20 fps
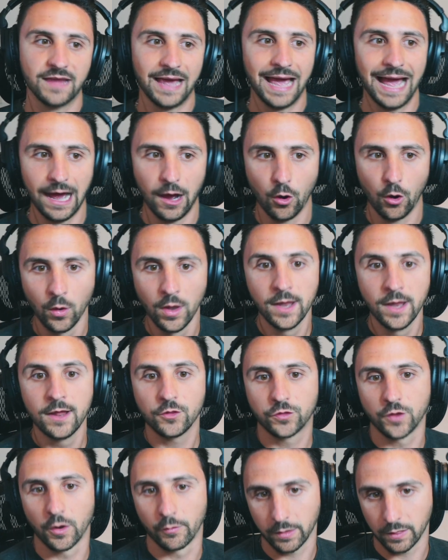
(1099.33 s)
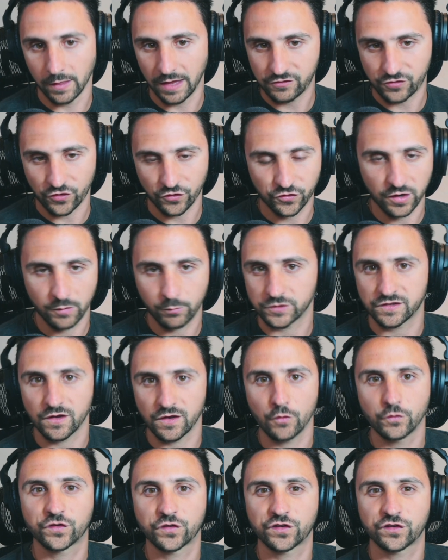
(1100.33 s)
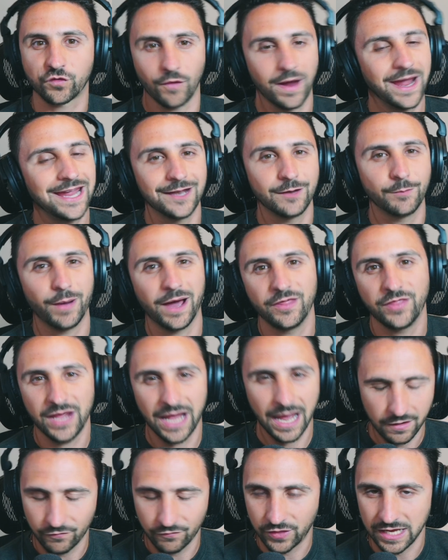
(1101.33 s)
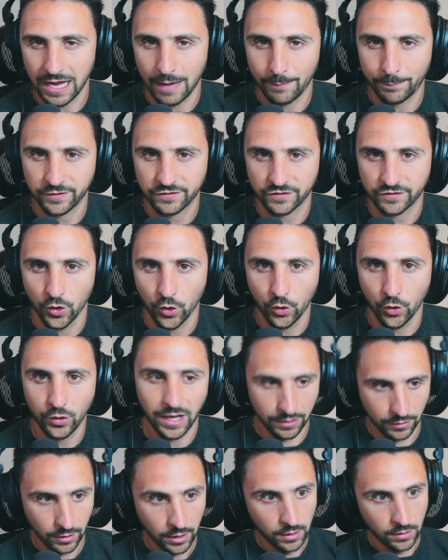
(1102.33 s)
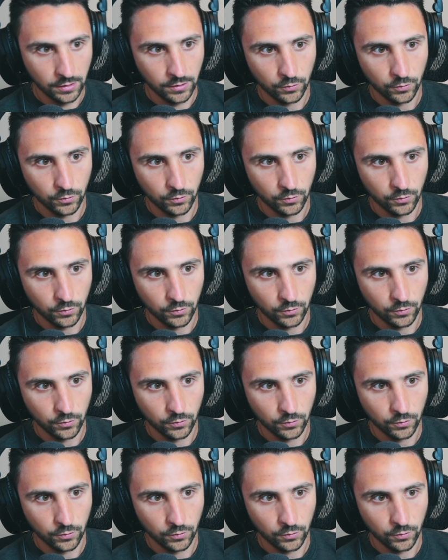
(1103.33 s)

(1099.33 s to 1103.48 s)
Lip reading: to how their relationship was so strayed by the end of the episode, and